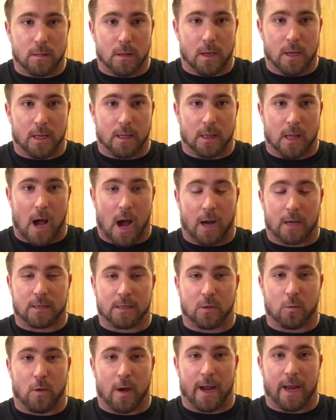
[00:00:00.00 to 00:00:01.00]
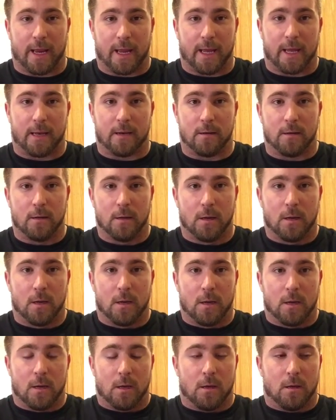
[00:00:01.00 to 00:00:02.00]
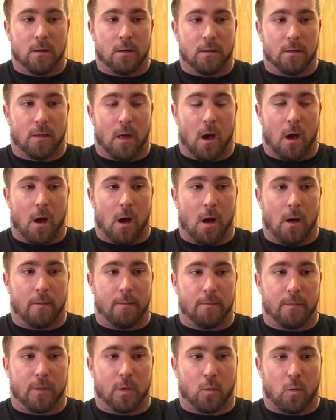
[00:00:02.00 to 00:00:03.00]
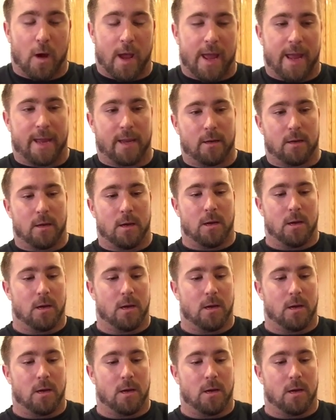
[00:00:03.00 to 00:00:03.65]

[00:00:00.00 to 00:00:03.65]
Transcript: it locks the weight in. The weight